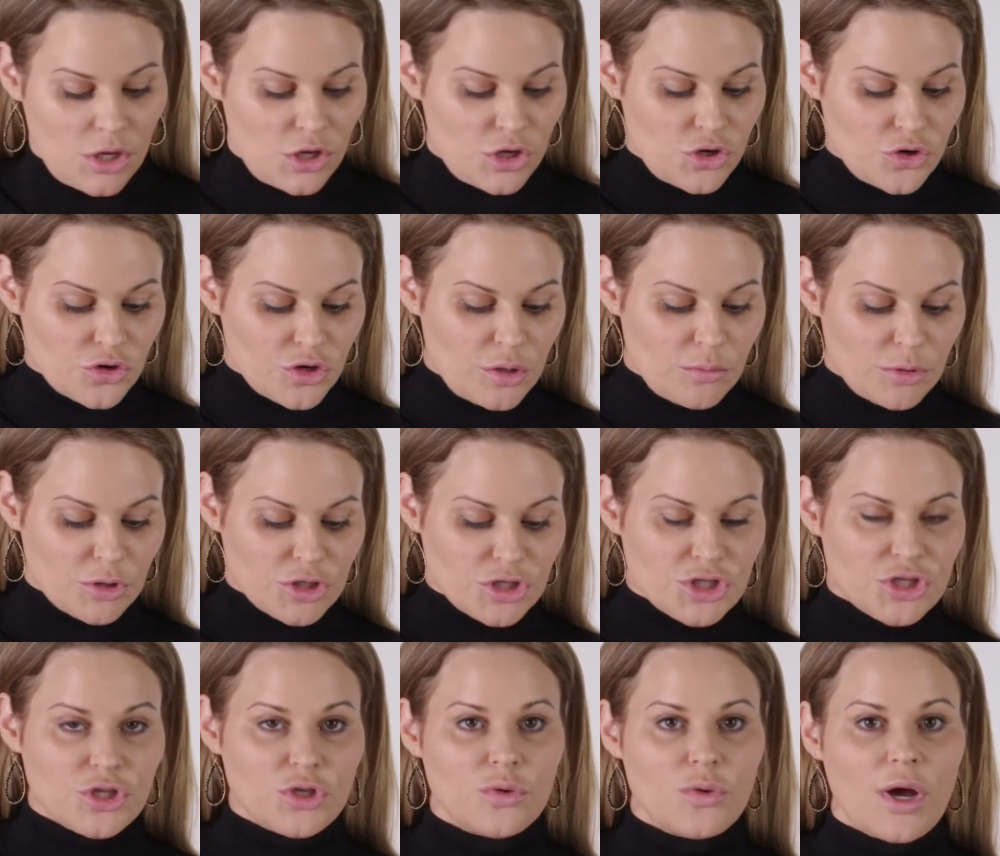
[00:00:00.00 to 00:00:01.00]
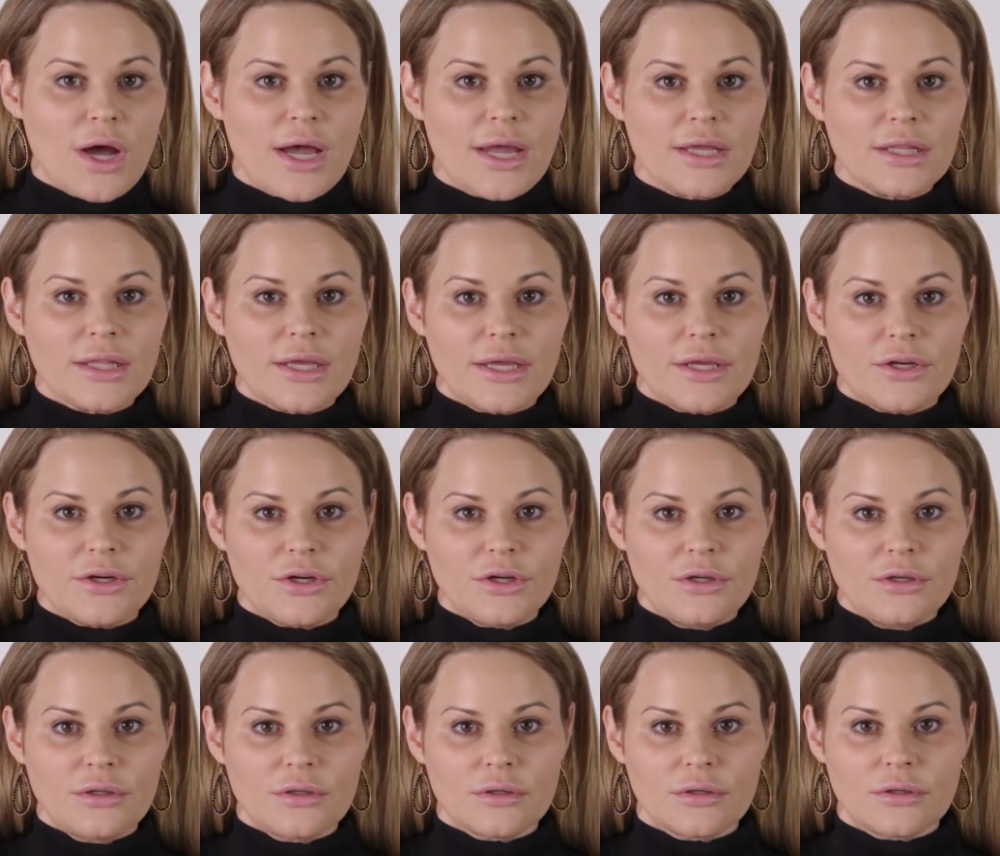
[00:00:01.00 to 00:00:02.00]
your number 2
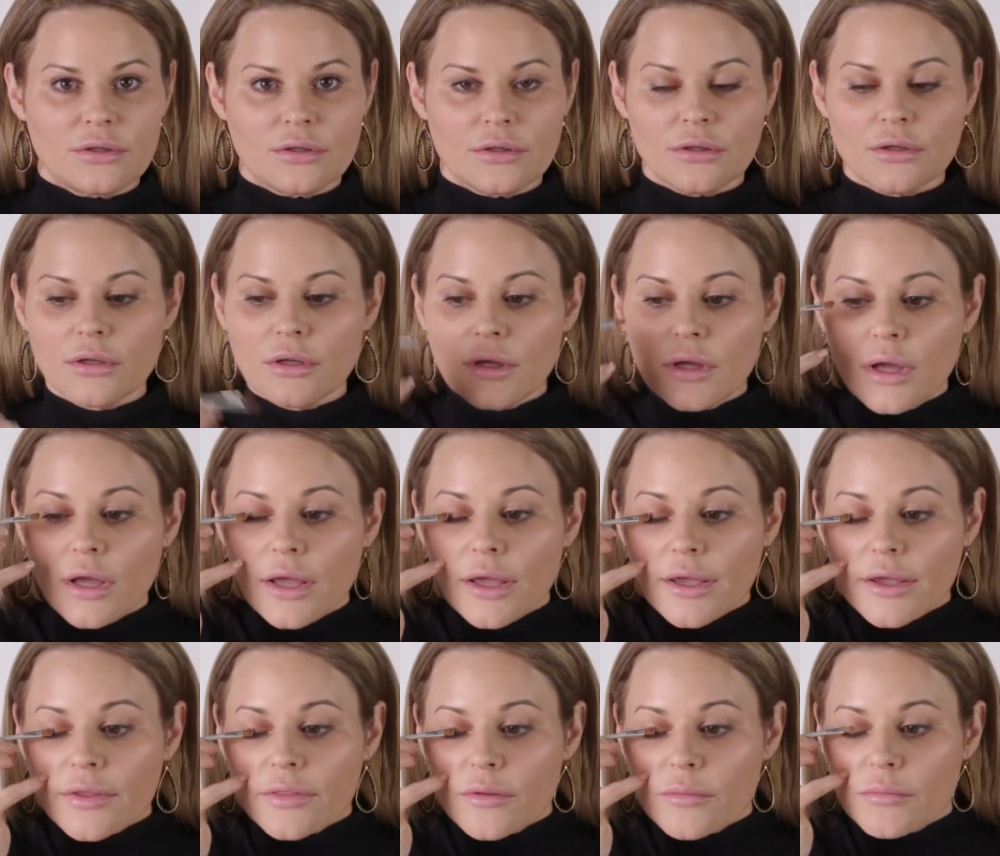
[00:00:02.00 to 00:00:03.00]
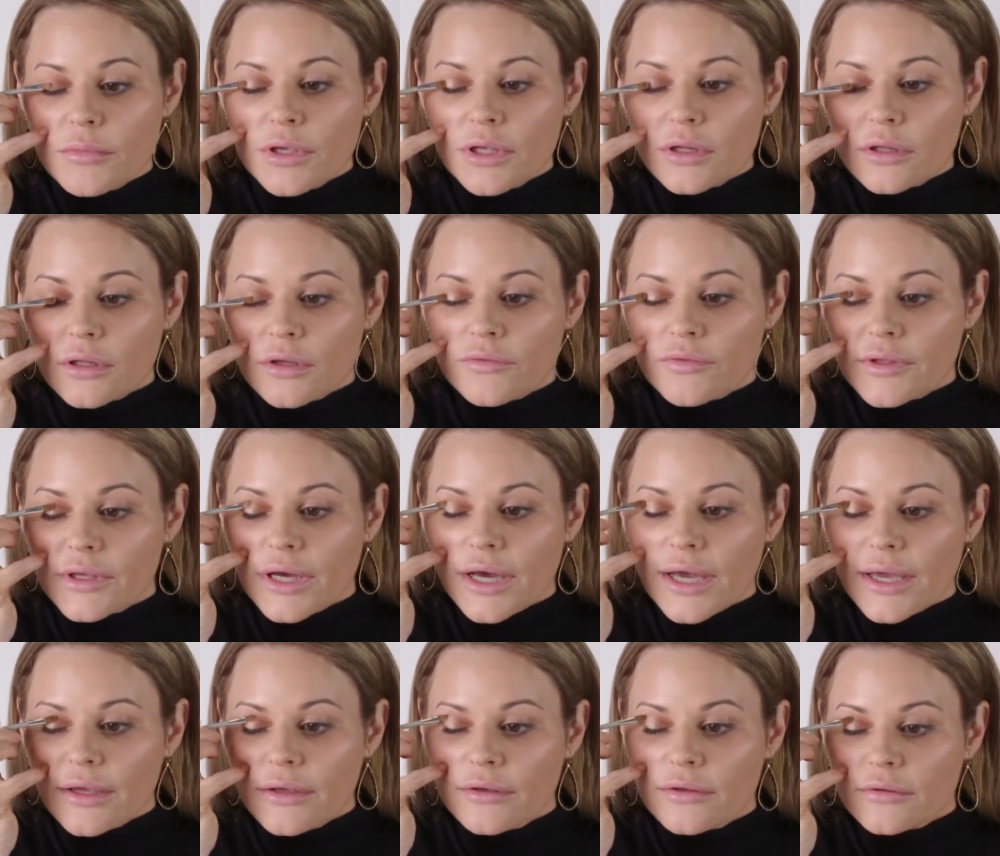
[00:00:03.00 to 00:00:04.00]
highlighter in the middle of the
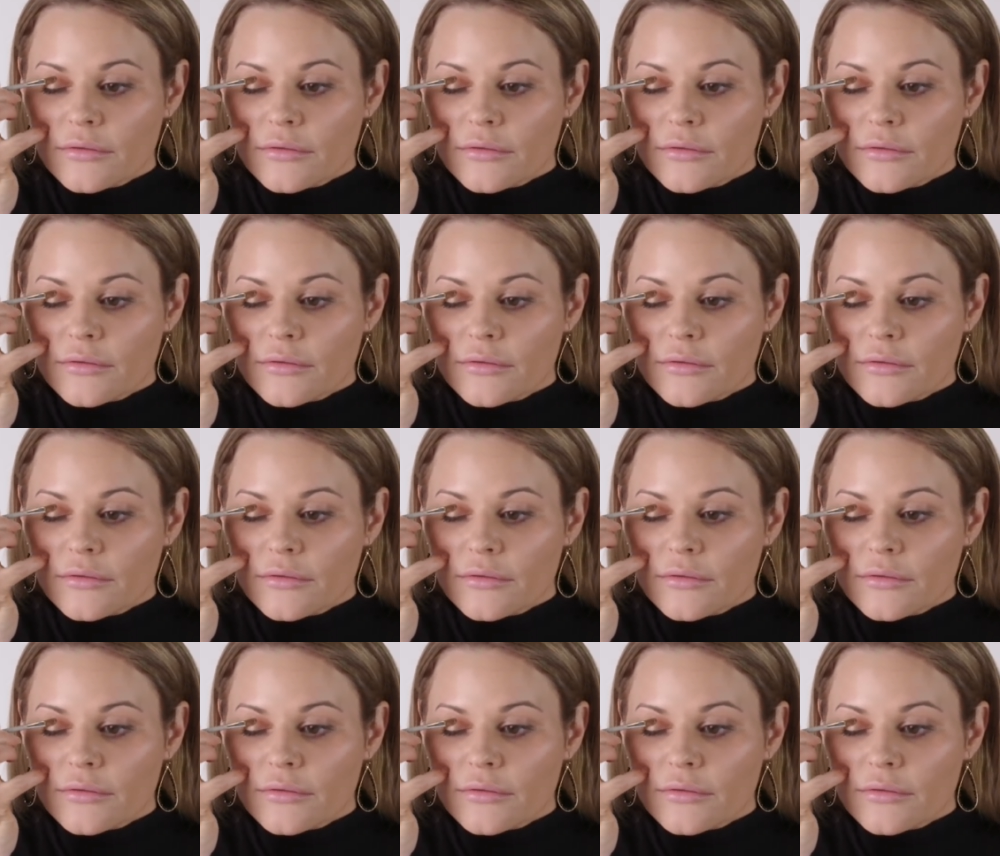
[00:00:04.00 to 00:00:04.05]
eye,